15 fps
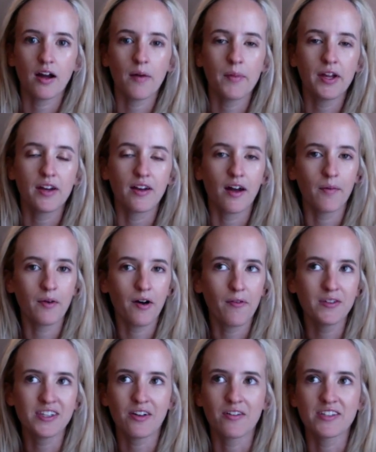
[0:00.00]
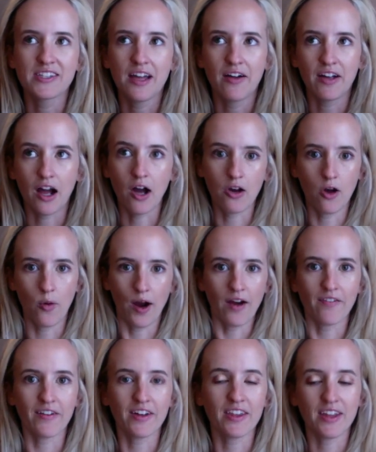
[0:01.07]
I mean, I wasn't going to say like I know
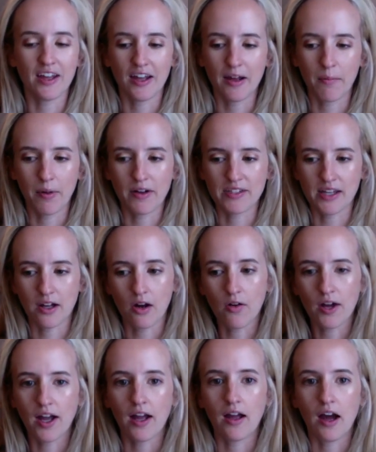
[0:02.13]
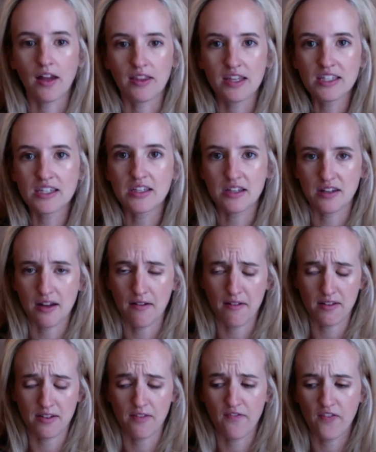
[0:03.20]
everything, but I was like, okay, this is a
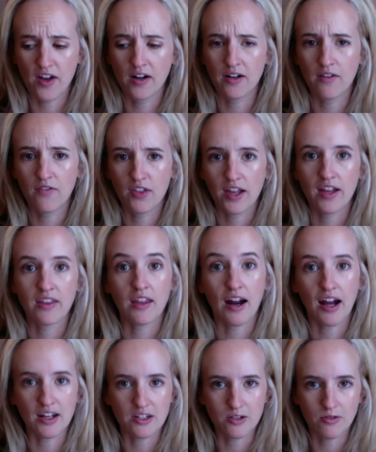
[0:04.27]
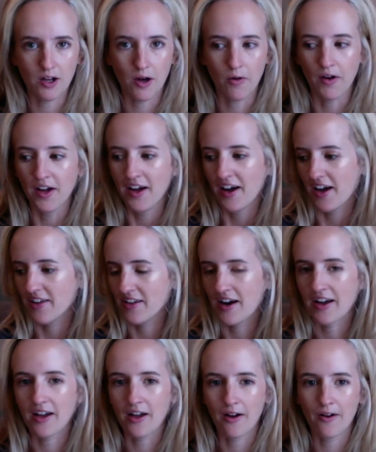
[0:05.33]
definitive thing that I do know. And then
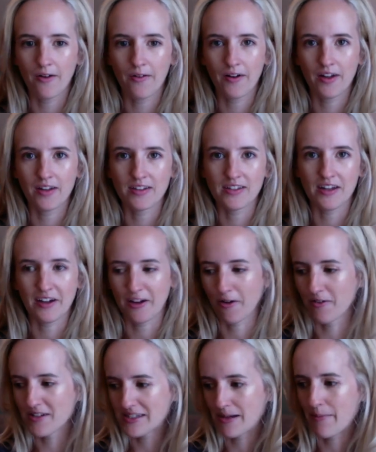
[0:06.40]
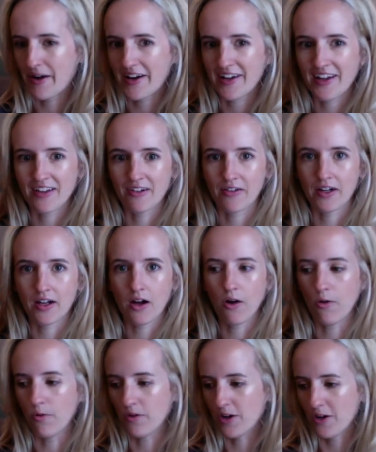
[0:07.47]
I go to somebody and they're like,
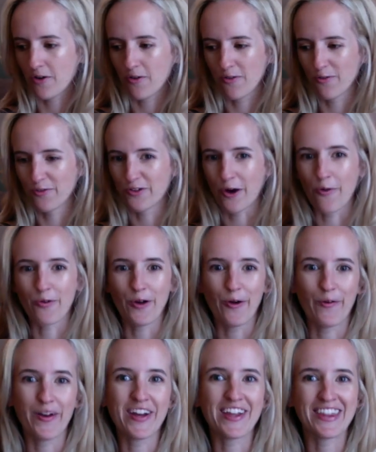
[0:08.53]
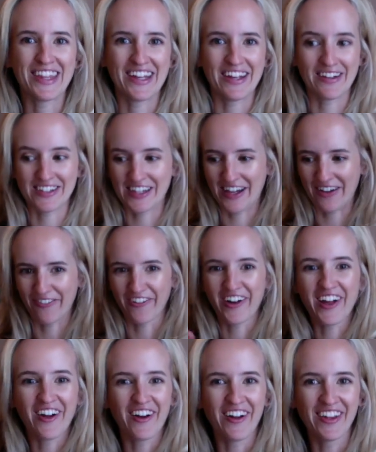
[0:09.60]
oh, you don't know anything. It's like,
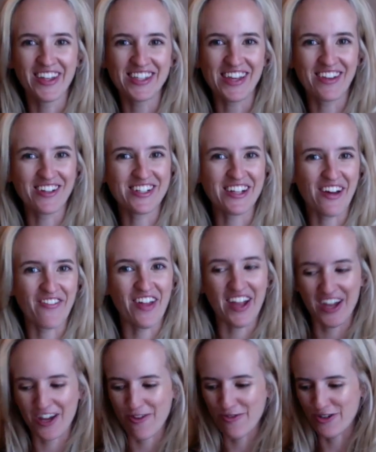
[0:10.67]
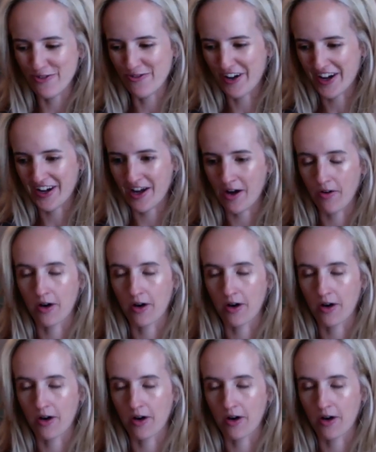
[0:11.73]
look at all this other stuff that you do not know.